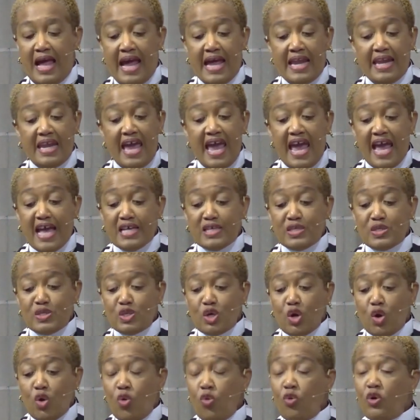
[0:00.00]
And
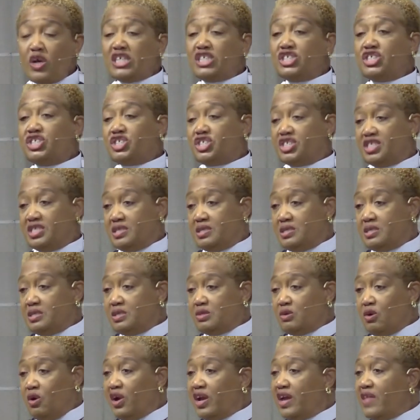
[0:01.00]
as
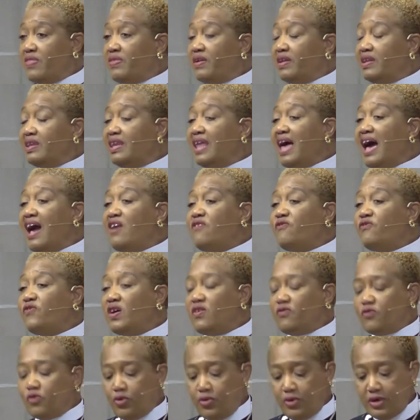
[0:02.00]
Christians are in the life
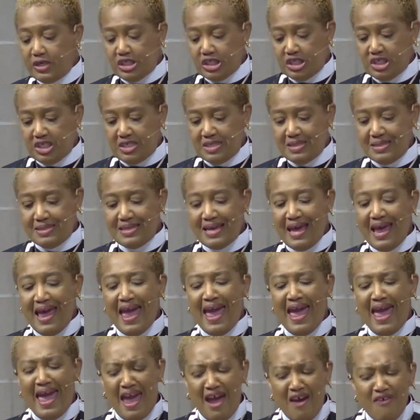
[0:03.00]
of Christians,
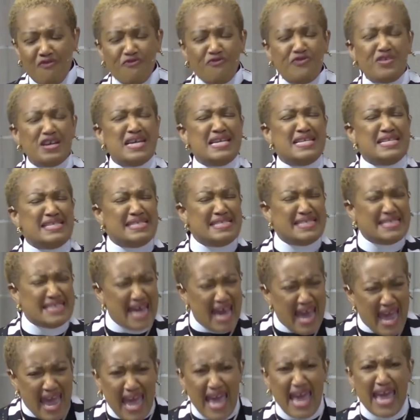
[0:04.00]
every
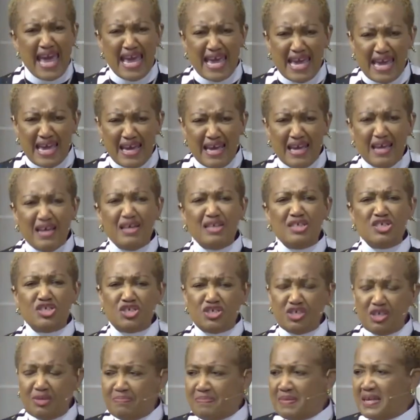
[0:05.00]
day
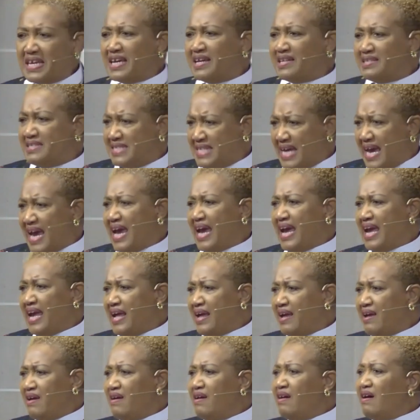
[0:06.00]
should be a
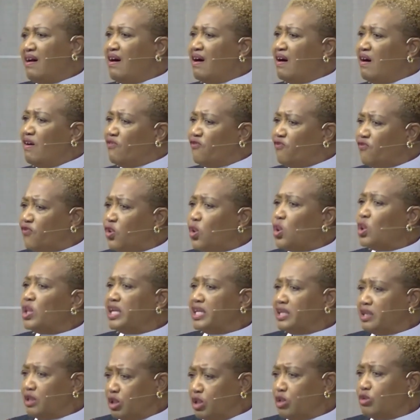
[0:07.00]
day of
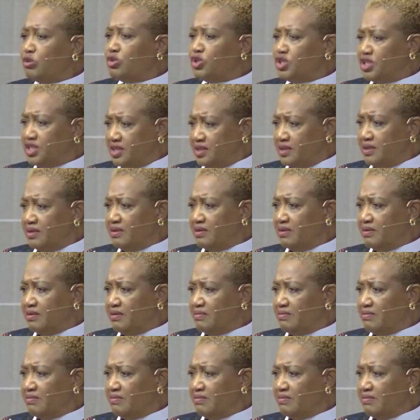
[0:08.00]
full inclusion.